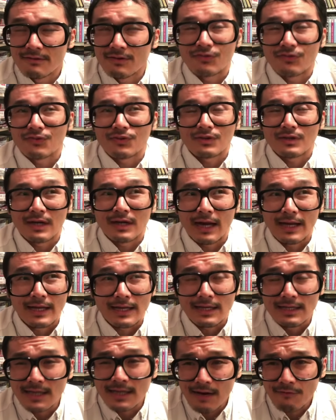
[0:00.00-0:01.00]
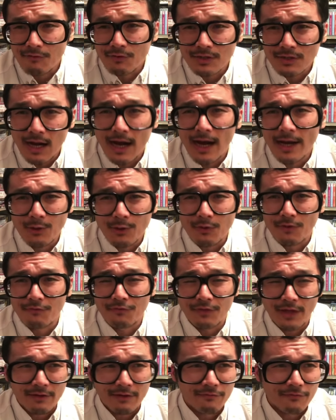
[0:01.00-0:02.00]
just, I can never tire
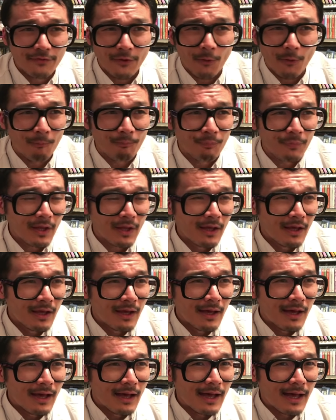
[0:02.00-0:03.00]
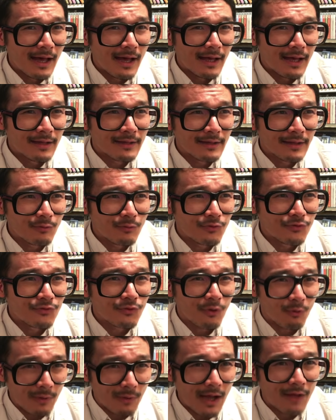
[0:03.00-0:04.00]
of that film. And it was
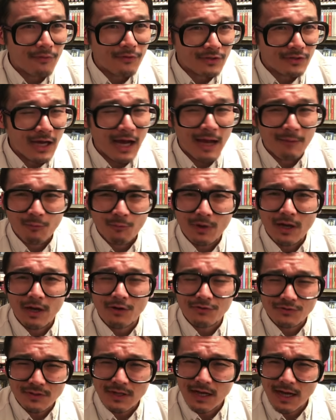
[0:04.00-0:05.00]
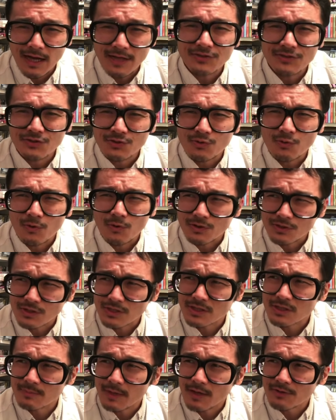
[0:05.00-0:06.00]
around the time when I was in high school or
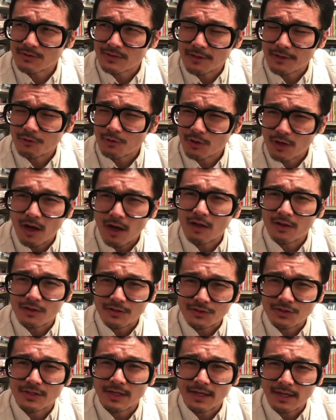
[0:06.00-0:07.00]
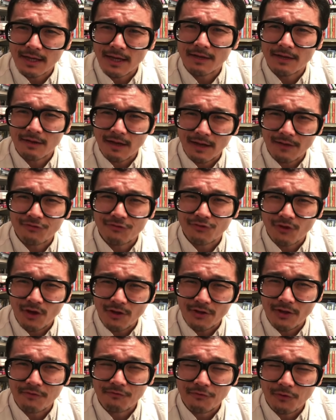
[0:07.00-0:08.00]
just about to enter college that I, I
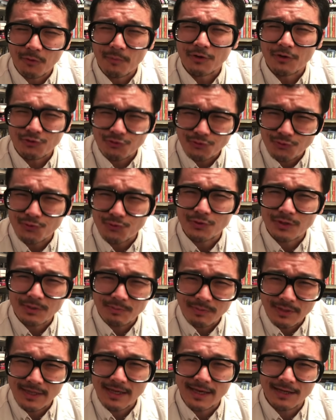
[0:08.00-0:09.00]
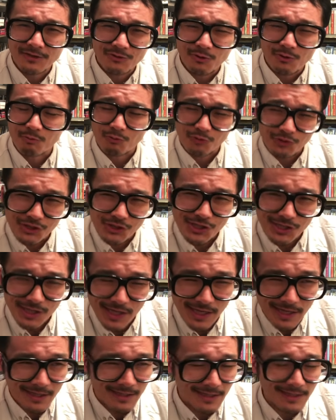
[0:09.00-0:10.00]
saw that film and truly began to
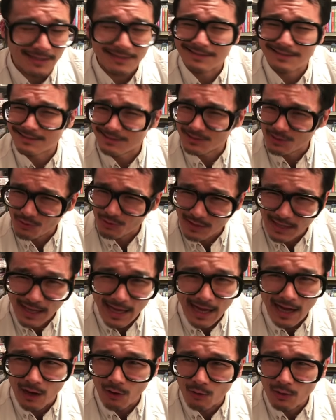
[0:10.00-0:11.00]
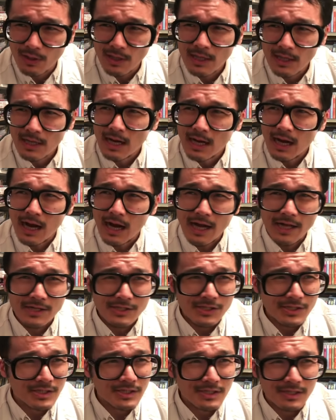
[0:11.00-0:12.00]
appreciate it. And so now I
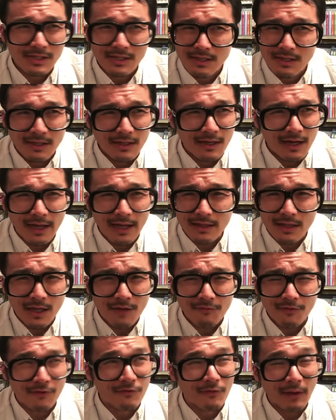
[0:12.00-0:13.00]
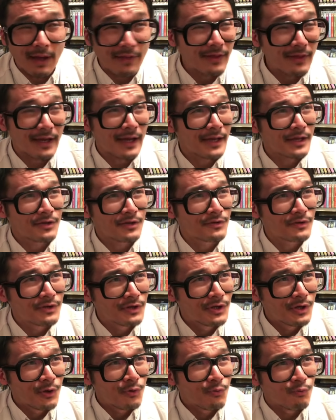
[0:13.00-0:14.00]
just I love that film. I think I can
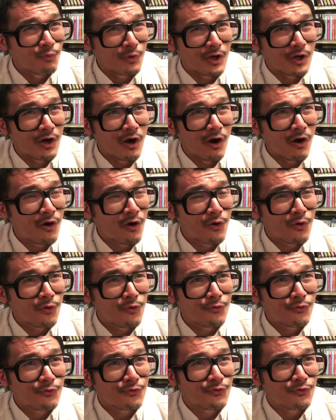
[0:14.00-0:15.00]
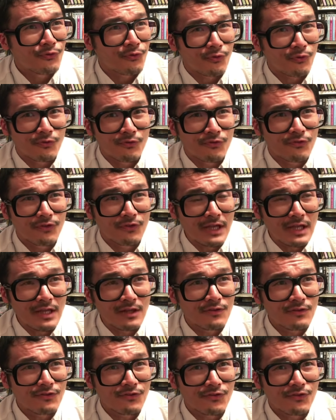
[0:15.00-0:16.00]
recall certain
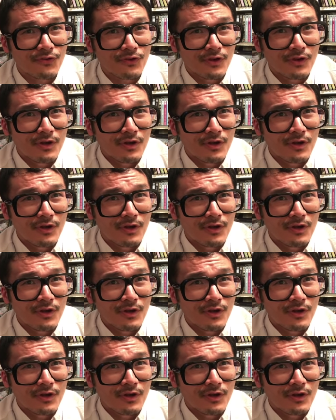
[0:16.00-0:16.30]
scenes